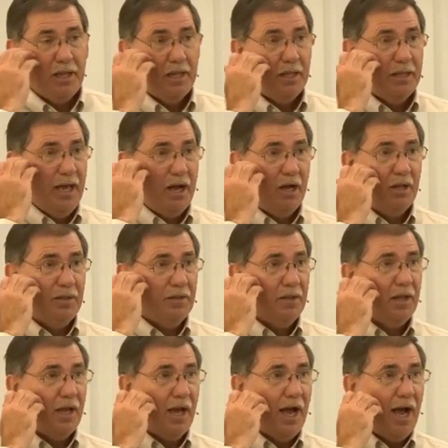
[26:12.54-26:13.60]
Now,
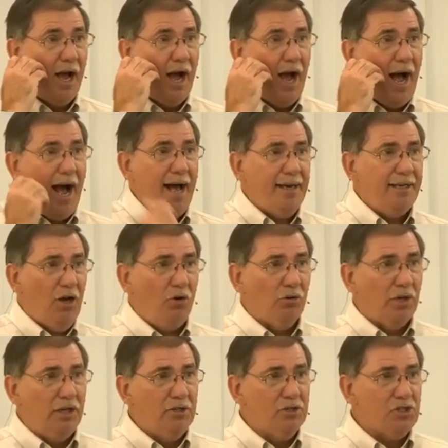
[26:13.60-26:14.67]
I don't
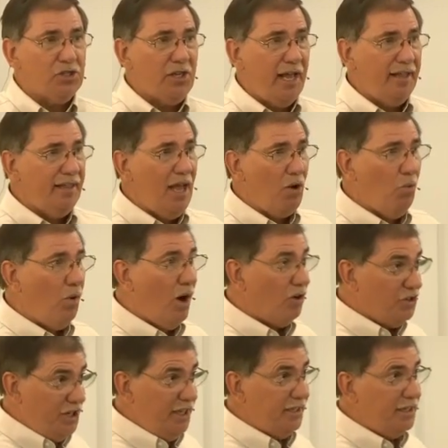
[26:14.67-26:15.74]
understand that or
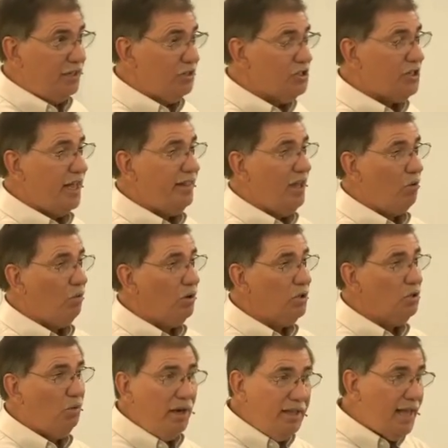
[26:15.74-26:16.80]
didn't understand that word
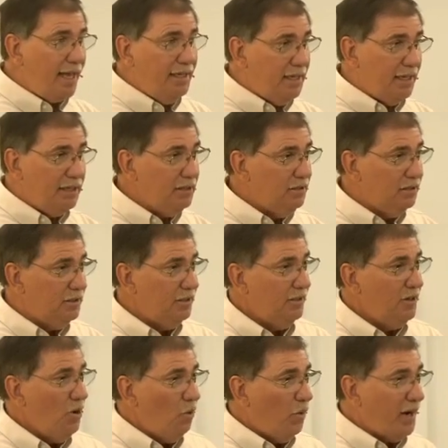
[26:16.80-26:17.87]
the way they did.
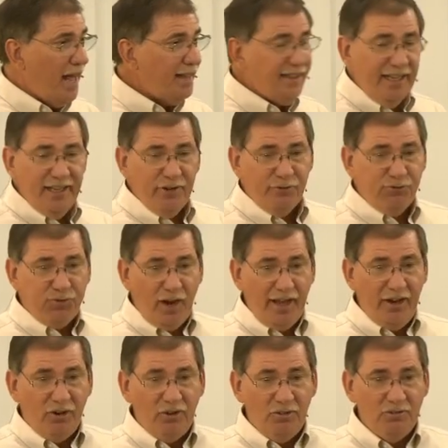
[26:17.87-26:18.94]
When I think of
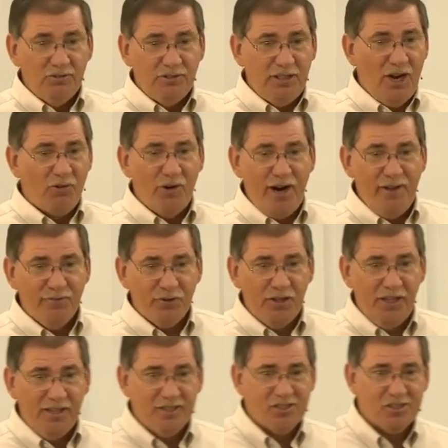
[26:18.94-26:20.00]
flail, y'all ready for
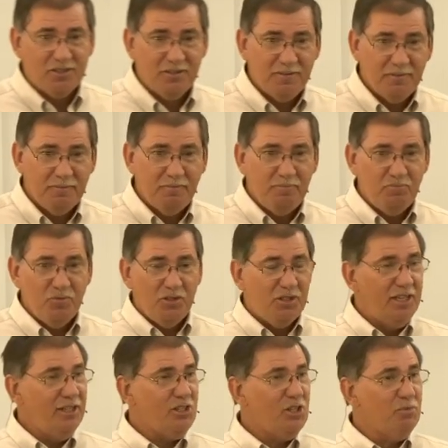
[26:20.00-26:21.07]
this?
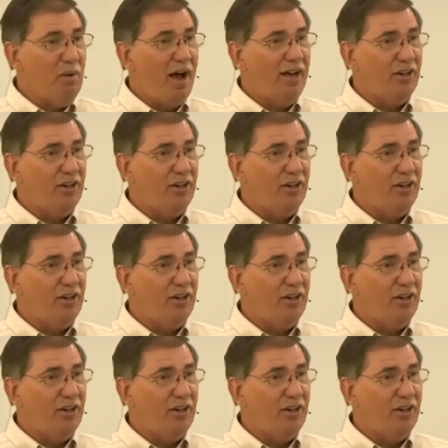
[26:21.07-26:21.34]
This is my